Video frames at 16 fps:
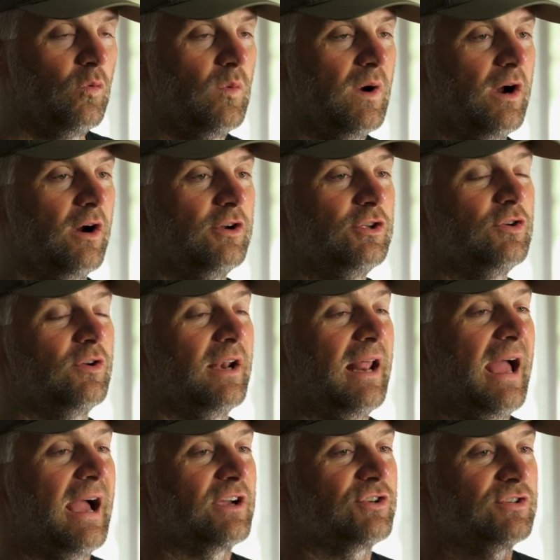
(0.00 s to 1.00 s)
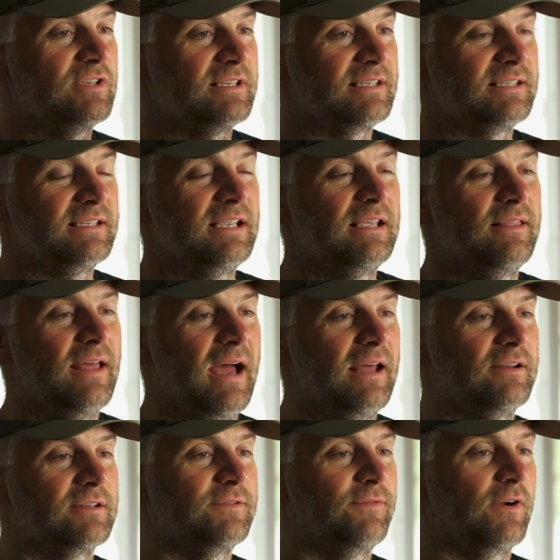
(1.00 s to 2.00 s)
where you can actually see that
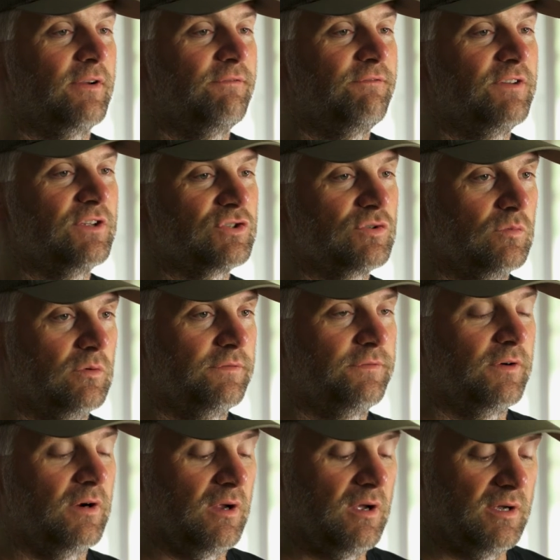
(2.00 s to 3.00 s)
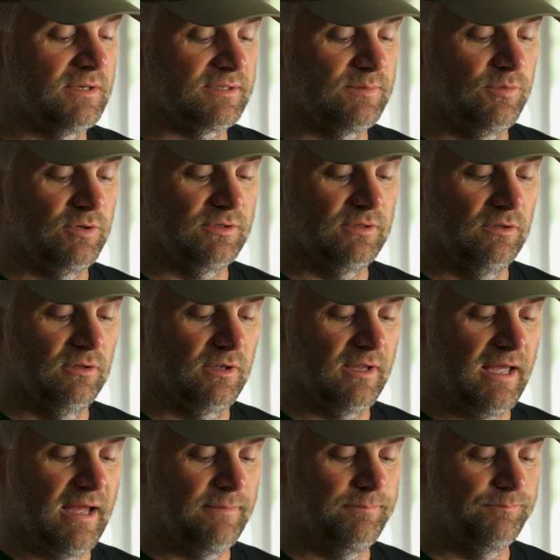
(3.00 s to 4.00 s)
and it's very visual for a customer to
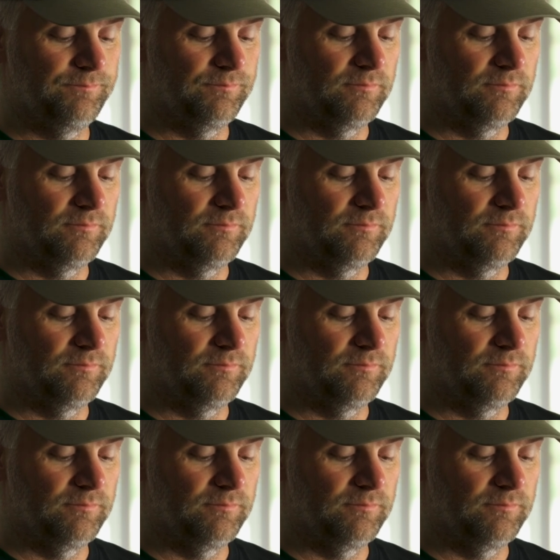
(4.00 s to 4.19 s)
look at.